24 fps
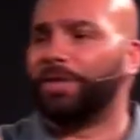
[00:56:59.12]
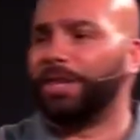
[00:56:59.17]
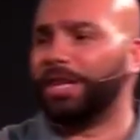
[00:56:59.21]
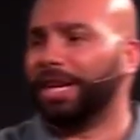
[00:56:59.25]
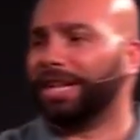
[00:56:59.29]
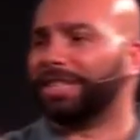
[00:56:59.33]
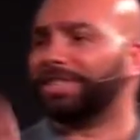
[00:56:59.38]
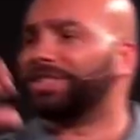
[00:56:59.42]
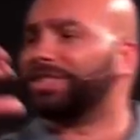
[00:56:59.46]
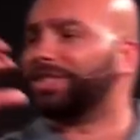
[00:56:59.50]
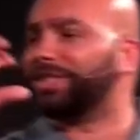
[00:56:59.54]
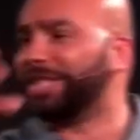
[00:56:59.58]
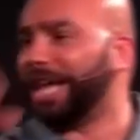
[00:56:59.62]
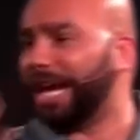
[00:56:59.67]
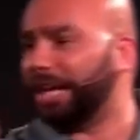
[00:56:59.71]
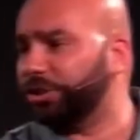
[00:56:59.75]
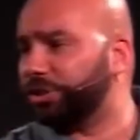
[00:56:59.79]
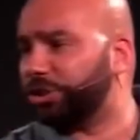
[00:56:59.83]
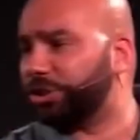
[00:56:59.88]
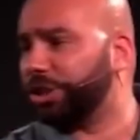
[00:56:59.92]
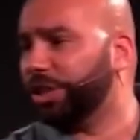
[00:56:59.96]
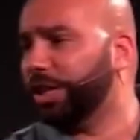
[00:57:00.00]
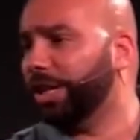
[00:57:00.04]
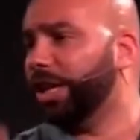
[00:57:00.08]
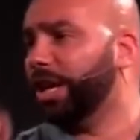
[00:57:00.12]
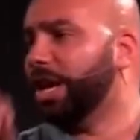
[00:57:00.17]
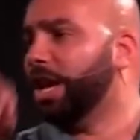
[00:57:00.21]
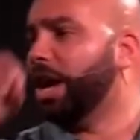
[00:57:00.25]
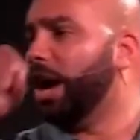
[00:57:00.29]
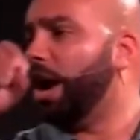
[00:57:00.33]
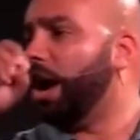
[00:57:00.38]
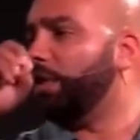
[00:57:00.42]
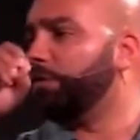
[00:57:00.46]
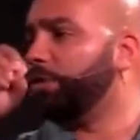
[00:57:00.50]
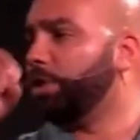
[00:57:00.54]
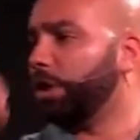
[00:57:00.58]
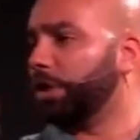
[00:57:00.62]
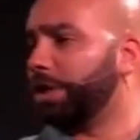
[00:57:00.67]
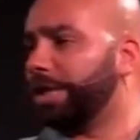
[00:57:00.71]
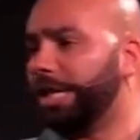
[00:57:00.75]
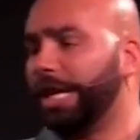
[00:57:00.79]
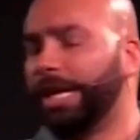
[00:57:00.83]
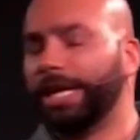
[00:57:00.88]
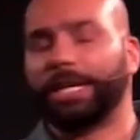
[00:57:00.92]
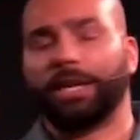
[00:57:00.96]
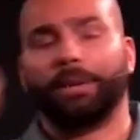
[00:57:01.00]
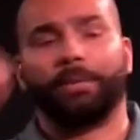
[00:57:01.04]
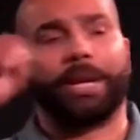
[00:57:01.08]
the extension of your
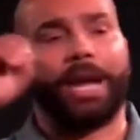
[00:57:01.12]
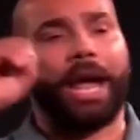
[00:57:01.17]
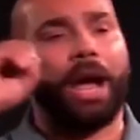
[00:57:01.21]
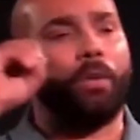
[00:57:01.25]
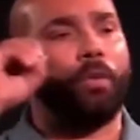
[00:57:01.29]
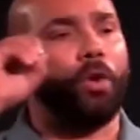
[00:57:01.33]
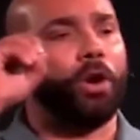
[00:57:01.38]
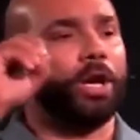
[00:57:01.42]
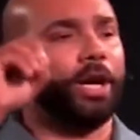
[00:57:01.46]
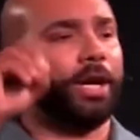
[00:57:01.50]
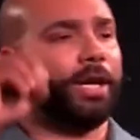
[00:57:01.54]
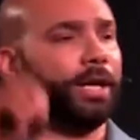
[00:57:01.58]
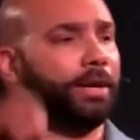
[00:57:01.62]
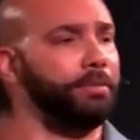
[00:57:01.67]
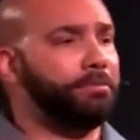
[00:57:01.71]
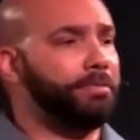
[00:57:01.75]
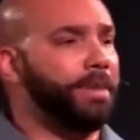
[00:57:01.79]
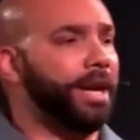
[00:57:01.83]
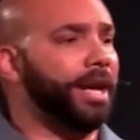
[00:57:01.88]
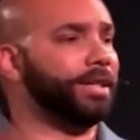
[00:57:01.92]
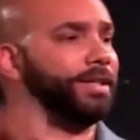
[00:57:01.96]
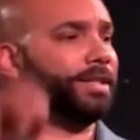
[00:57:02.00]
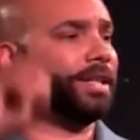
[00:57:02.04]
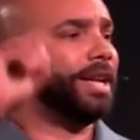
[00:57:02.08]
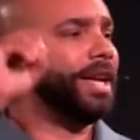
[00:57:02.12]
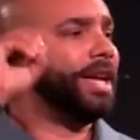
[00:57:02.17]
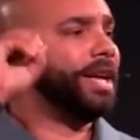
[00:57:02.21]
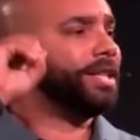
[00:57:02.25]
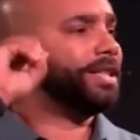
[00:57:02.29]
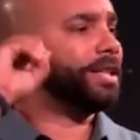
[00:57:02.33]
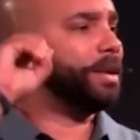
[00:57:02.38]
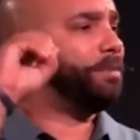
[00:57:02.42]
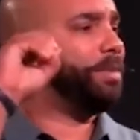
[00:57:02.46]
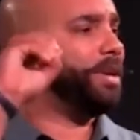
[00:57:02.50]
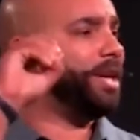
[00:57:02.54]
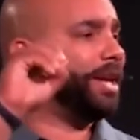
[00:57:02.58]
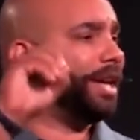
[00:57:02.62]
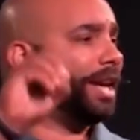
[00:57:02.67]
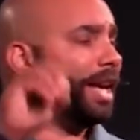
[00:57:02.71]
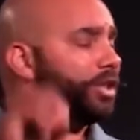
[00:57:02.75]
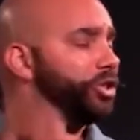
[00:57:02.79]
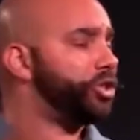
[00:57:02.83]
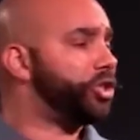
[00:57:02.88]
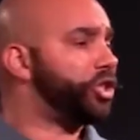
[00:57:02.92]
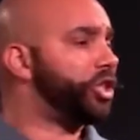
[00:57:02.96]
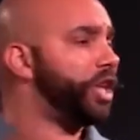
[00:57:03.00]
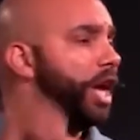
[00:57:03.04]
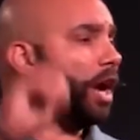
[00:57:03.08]
kingdom, and I want to commit to being a
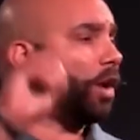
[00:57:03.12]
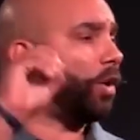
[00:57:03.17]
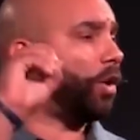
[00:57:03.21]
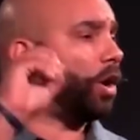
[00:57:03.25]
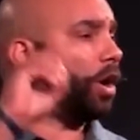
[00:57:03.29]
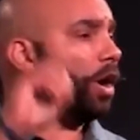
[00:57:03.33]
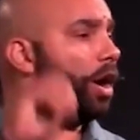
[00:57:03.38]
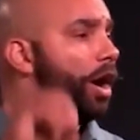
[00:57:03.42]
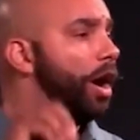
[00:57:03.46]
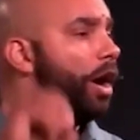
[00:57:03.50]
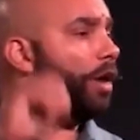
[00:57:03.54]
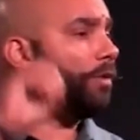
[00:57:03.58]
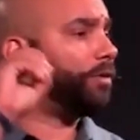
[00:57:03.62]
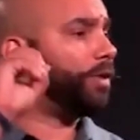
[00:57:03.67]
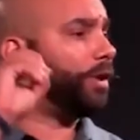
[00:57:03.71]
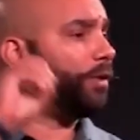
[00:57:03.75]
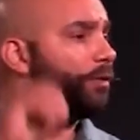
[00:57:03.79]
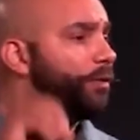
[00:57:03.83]
sharer of the